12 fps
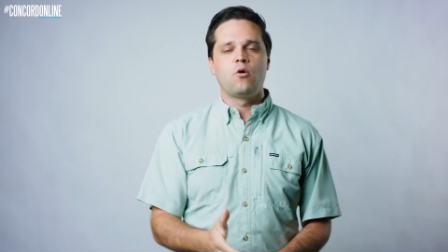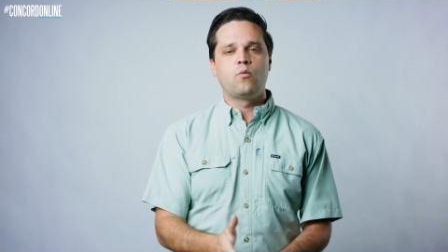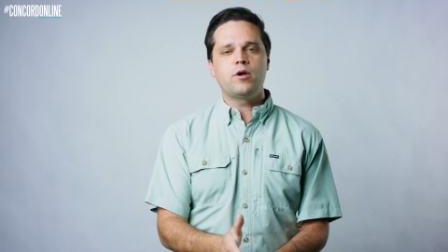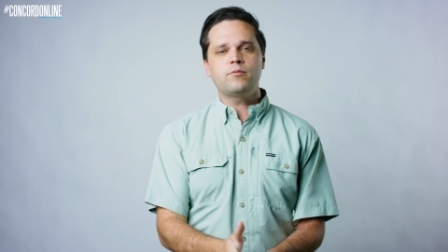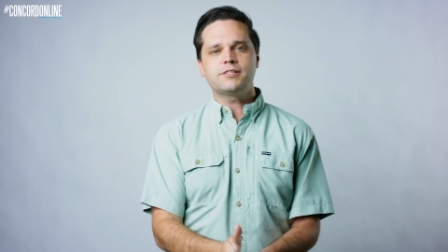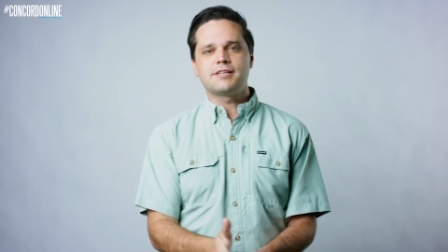
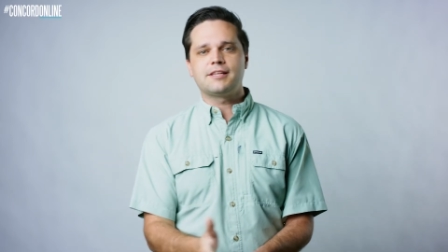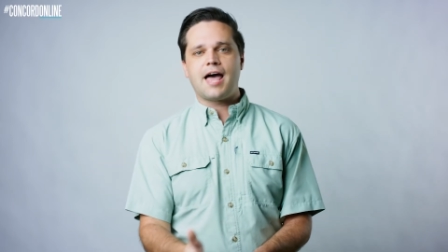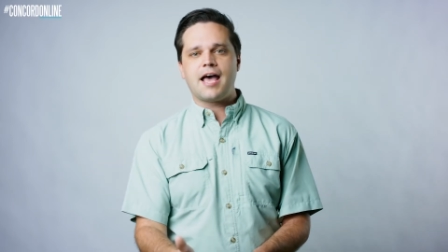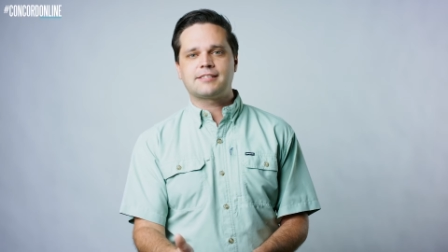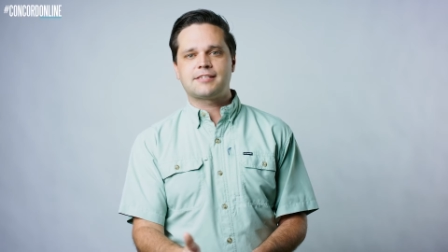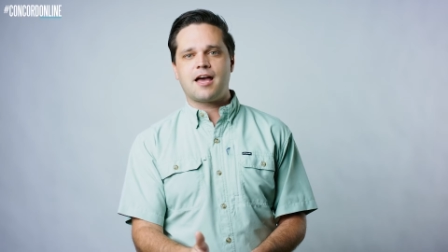When was the
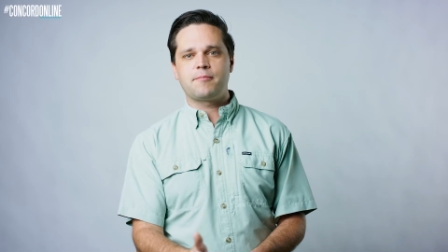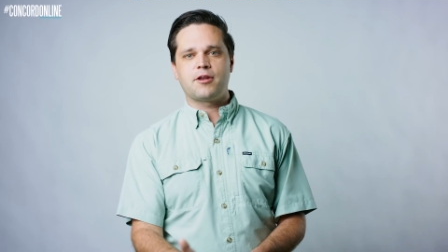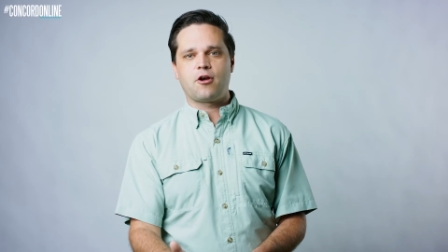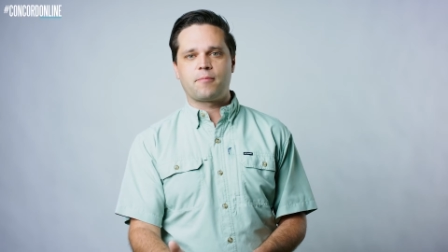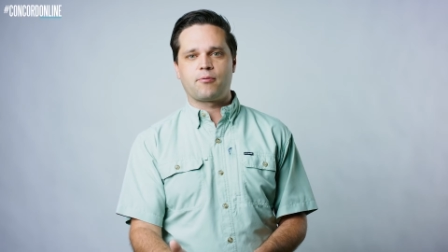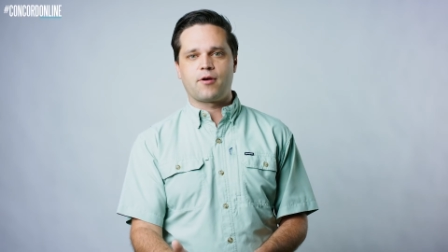last time
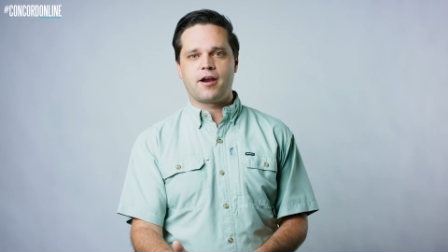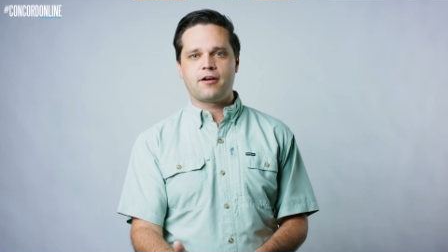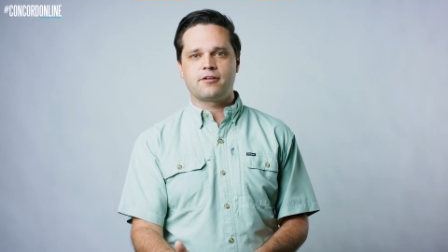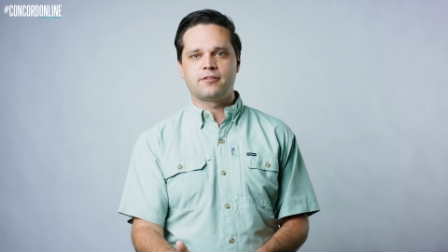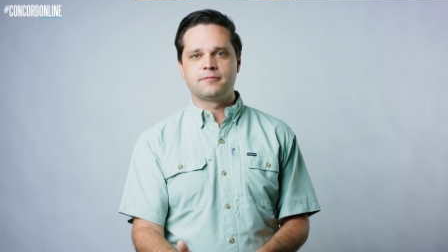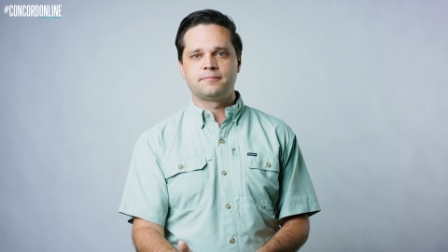in our
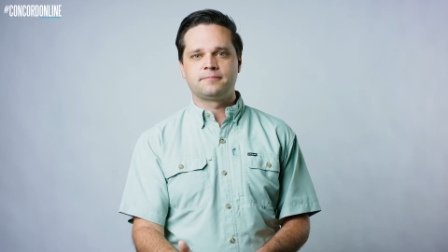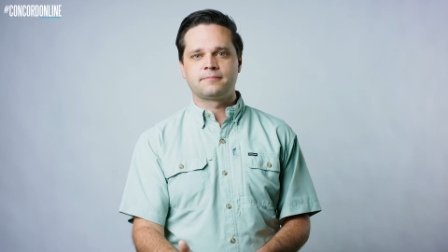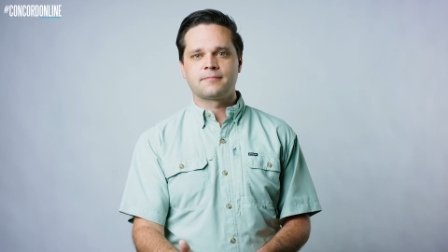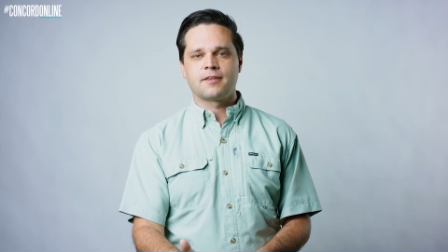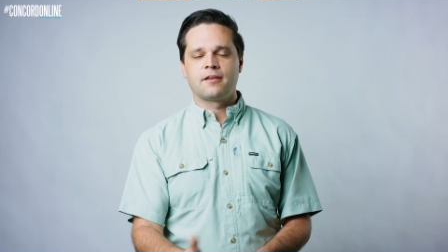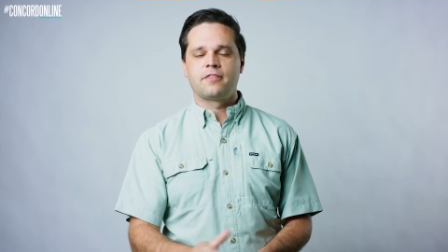prayer
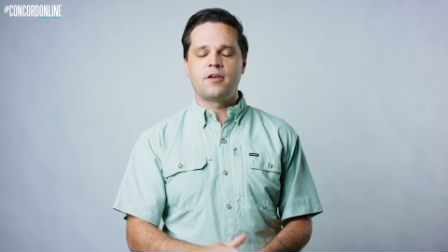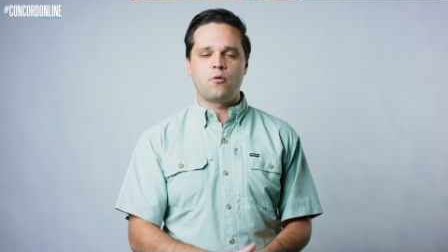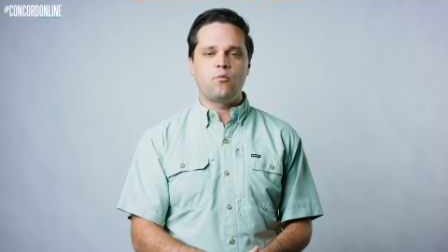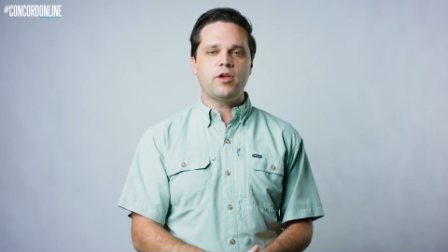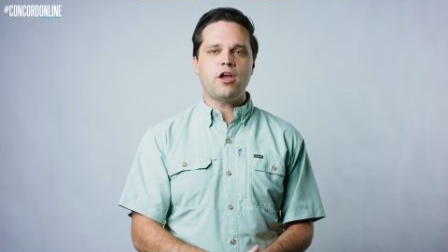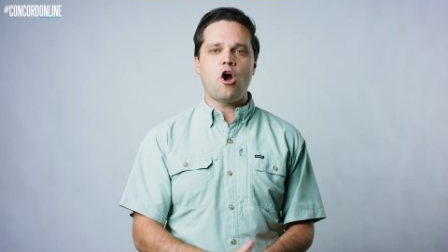
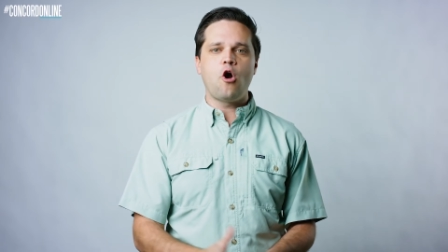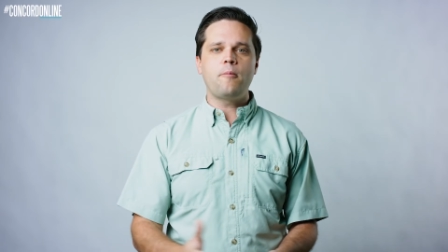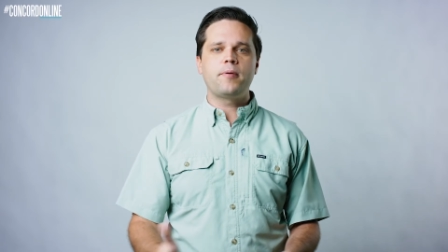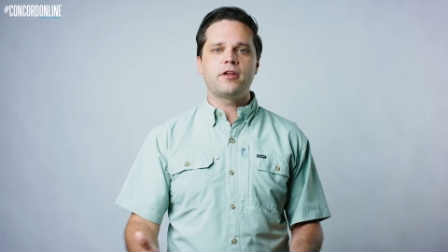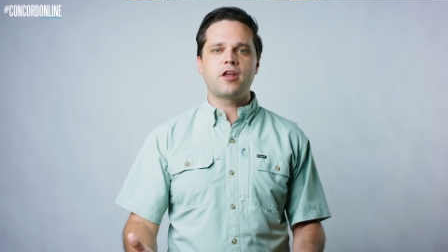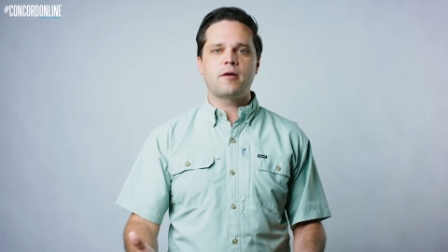that we
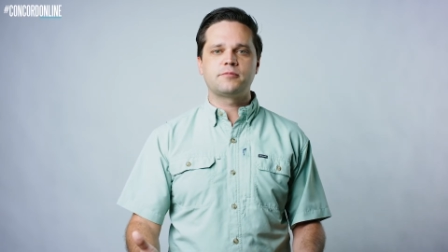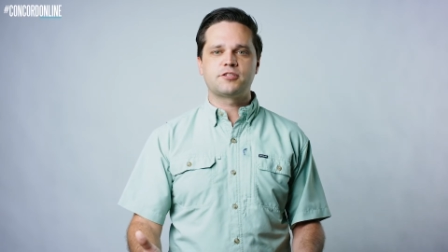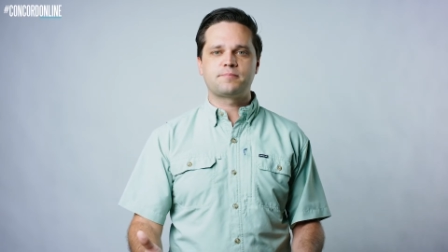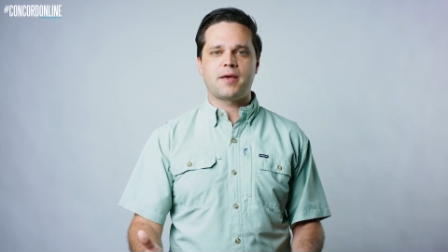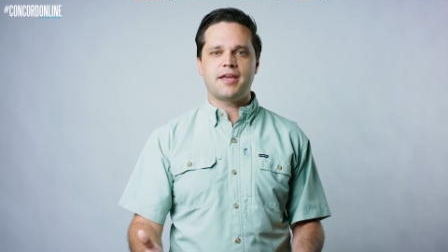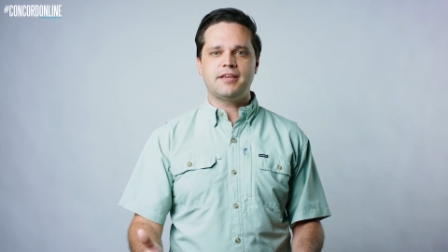opened up
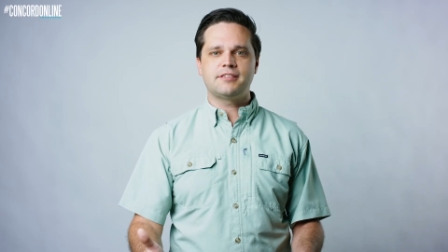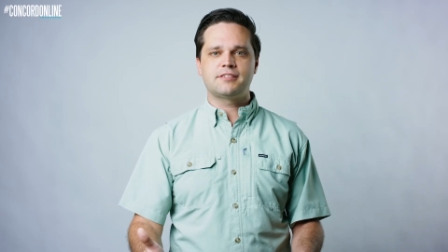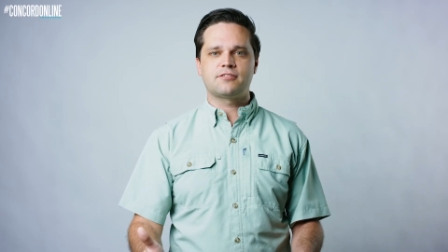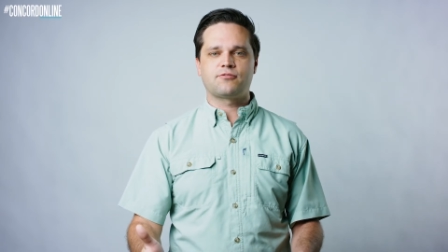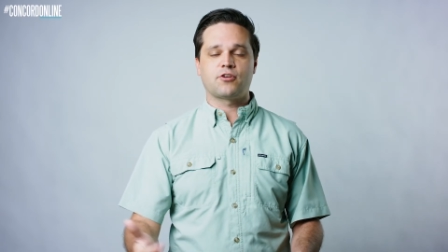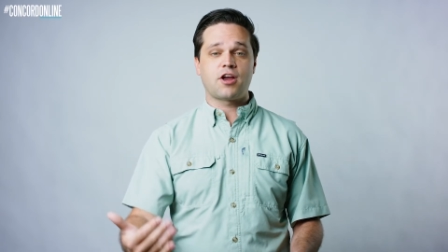
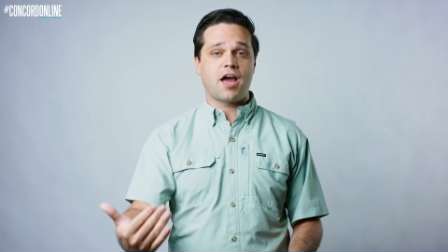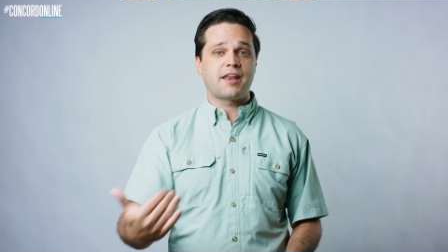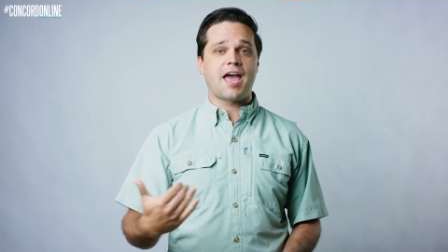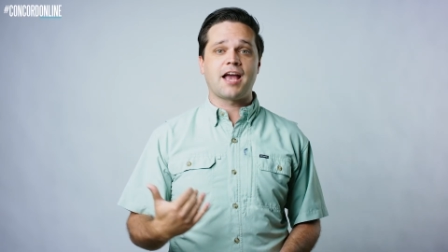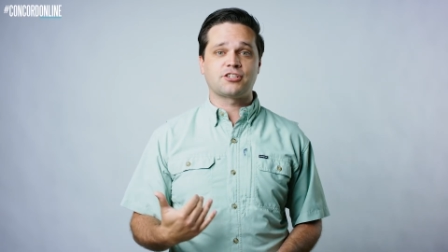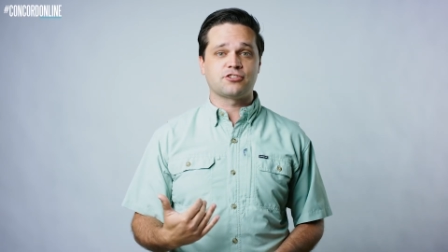space for God
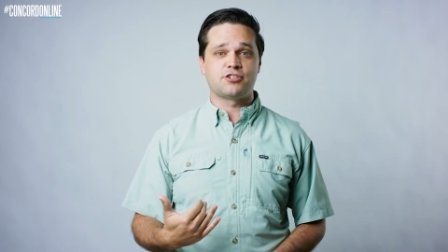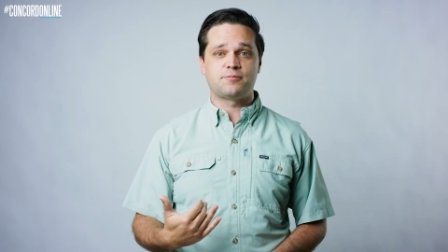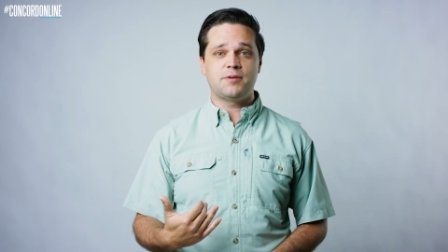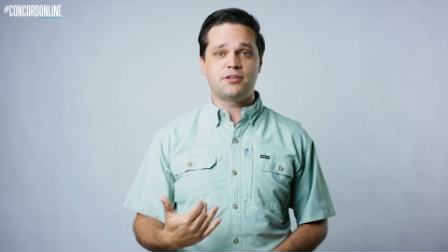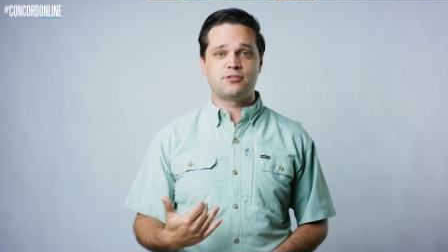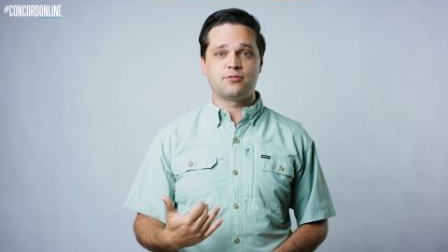to actually
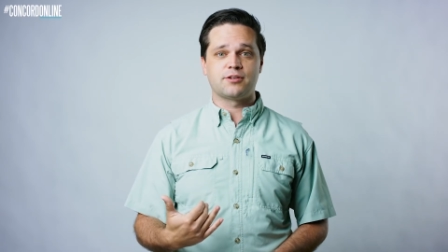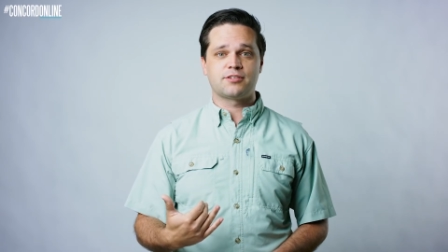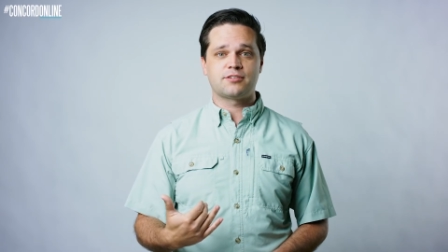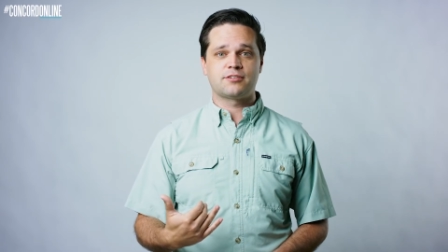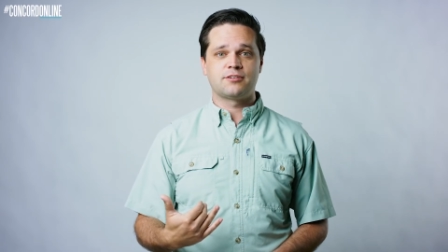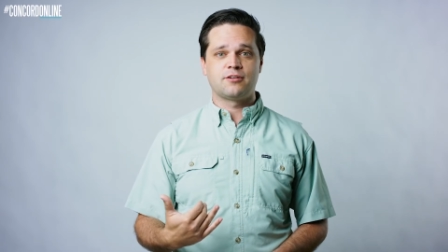speak to
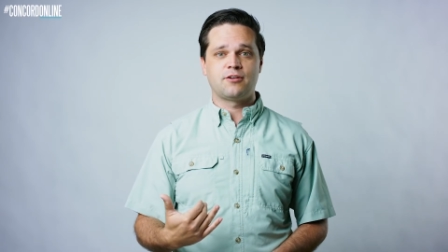us?